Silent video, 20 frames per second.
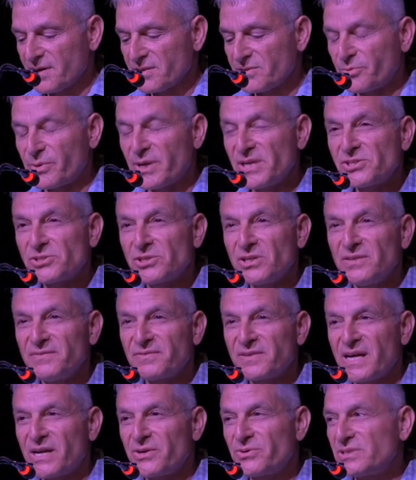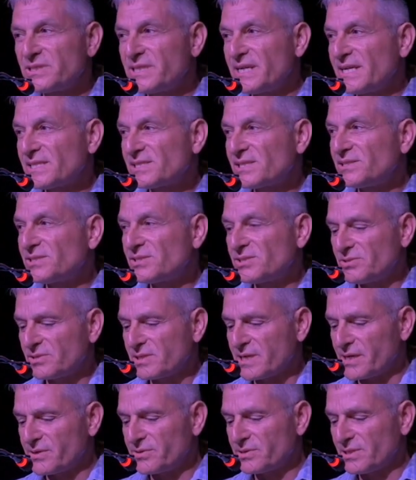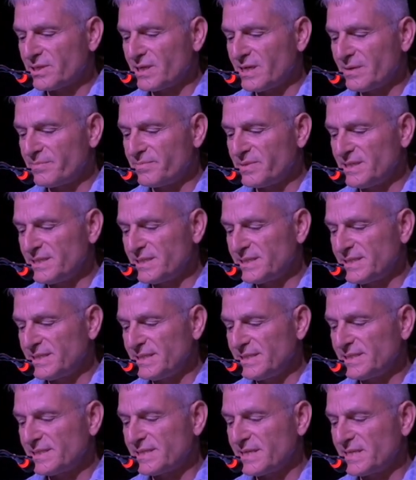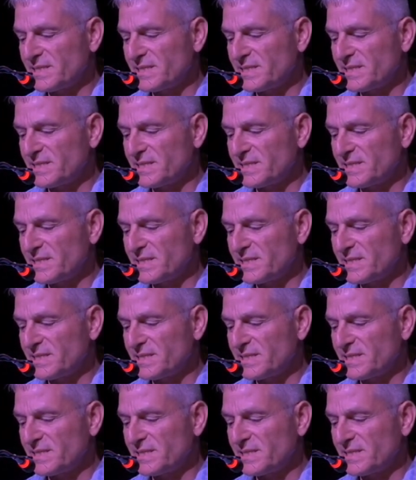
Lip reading: The ratio of current assets to current liabilities